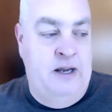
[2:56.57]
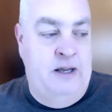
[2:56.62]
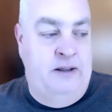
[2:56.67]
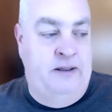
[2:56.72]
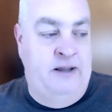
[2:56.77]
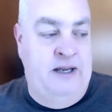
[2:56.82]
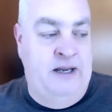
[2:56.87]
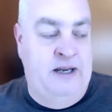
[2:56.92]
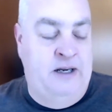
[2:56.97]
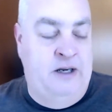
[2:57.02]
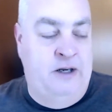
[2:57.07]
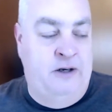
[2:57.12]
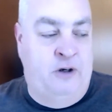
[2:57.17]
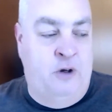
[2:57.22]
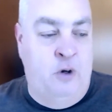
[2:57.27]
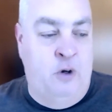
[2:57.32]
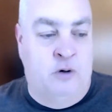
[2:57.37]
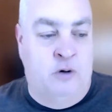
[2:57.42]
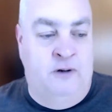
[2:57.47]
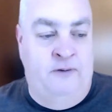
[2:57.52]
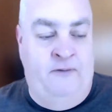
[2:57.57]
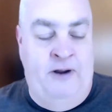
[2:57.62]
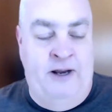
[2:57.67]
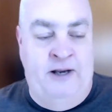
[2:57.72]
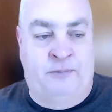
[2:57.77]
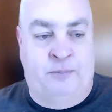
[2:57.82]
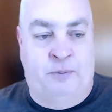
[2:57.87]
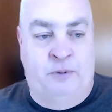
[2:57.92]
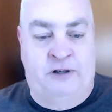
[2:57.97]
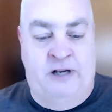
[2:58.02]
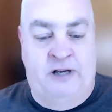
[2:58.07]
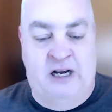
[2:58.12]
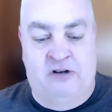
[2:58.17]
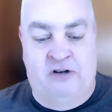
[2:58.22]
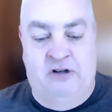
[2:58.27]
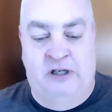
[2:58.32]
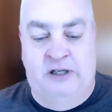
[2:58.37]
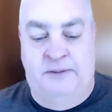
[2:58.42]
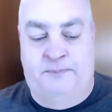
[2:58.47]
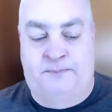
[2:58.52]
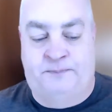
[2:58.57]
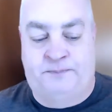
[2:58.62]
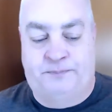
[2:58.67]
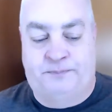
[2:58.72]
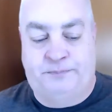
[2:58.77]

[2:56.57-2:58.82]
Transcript: The Google Advanced Protection